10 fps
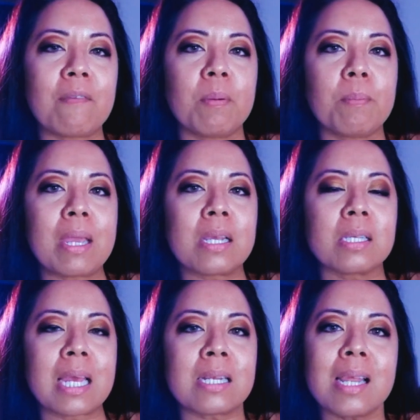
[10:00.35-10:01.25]
being
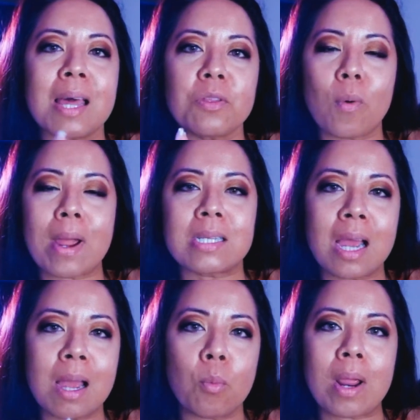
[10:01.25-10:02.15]
sent at the right
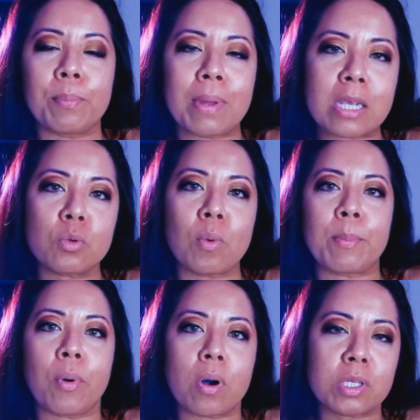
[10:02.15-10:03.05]
time, right place, right
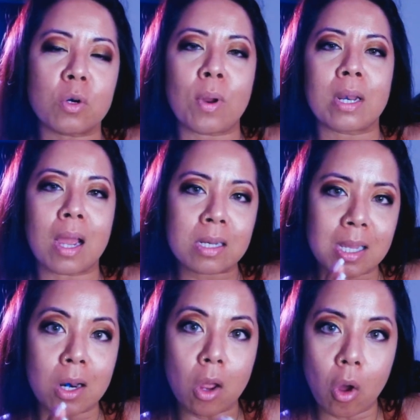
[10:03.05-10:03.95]
person, right content
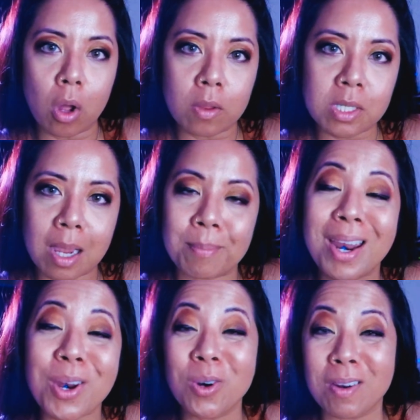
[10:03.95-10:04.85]
all the time.
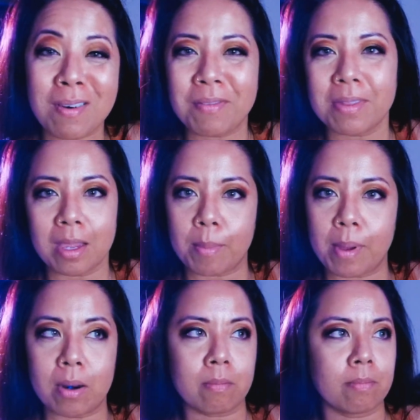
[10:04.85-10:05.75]
You don't even have to think about
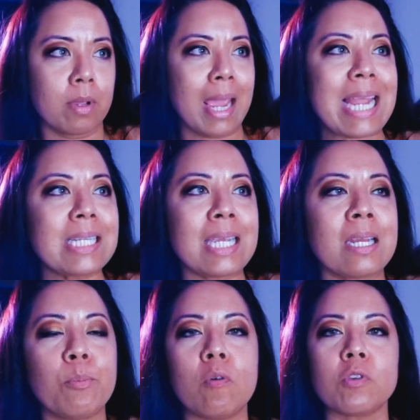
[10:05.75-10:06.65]
it. 18,
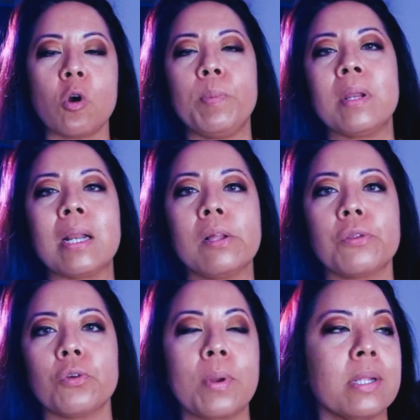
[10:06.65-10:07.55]
improves open and
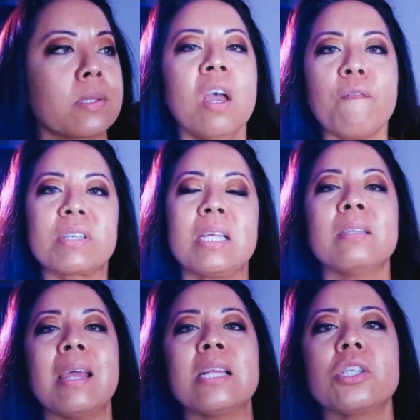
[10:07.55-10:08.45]
click-through rates.
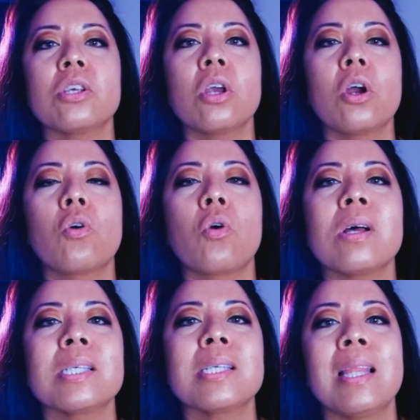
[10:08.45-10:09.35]
Facilitates
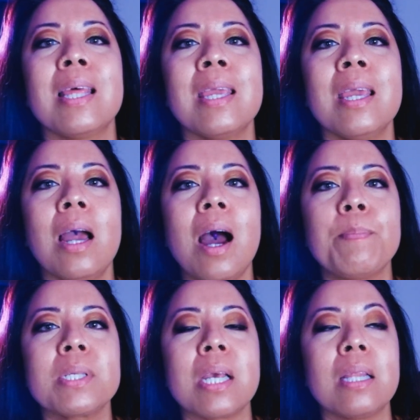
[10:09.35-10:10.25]
cross-selling,
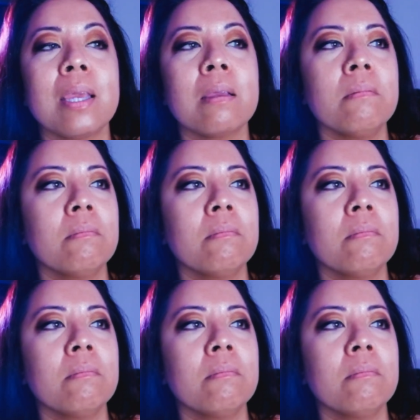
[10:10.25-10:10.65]
upselling,